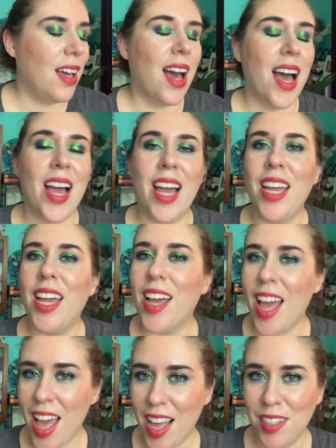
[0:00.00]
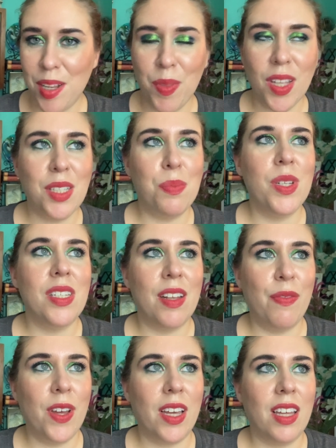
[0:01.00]
I had something
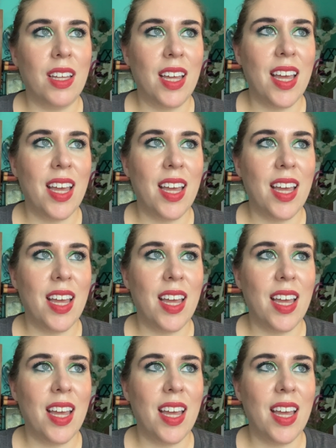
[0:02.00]
specific